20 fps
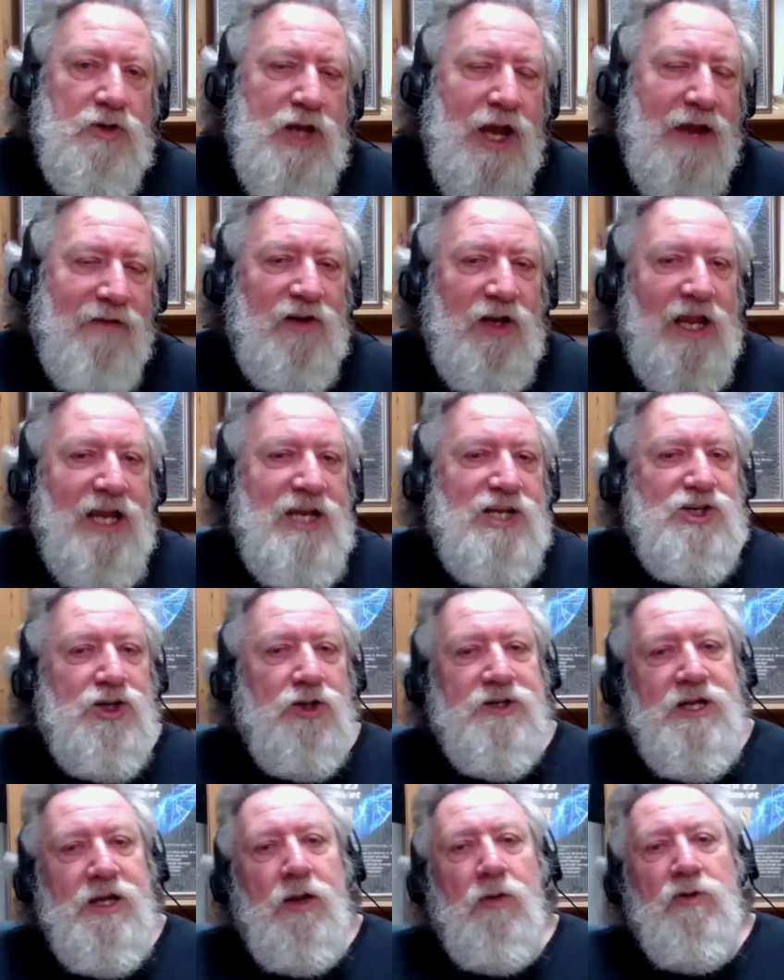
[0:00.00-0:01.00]
so you have
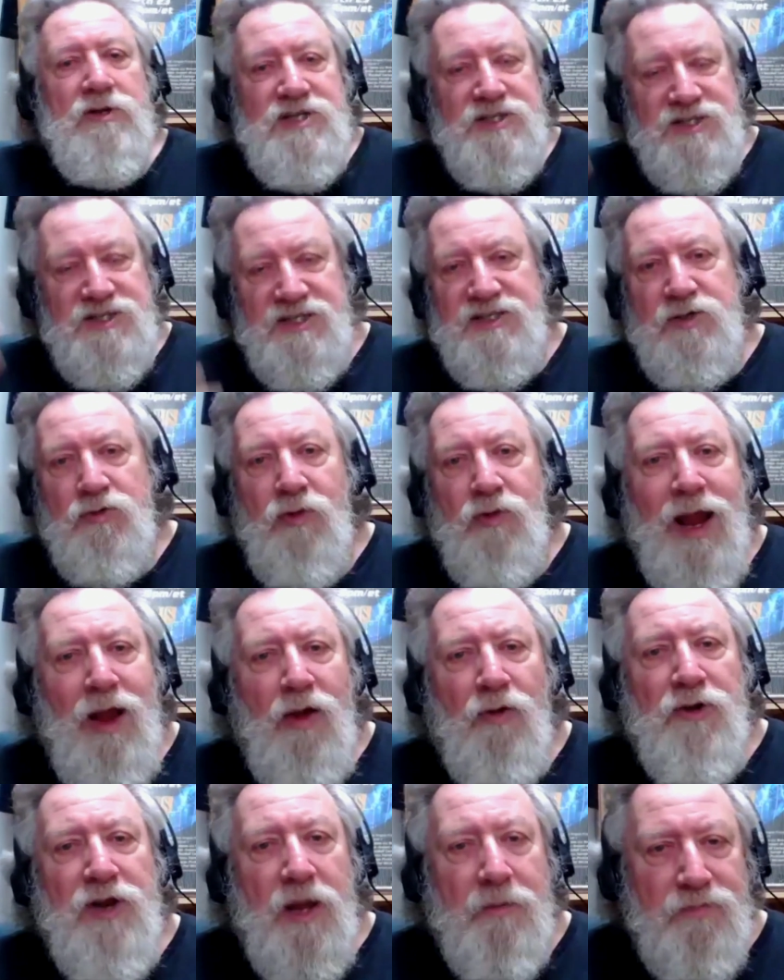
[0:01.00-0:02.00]
glacial till, which is this
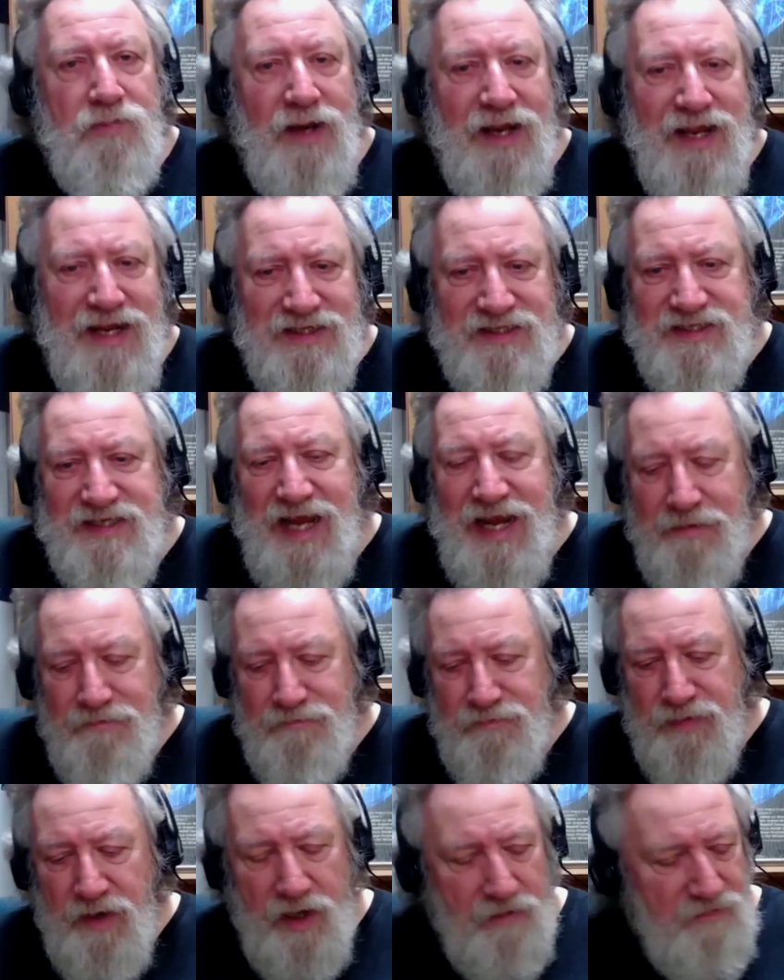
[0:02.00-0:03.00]
ground up landscape.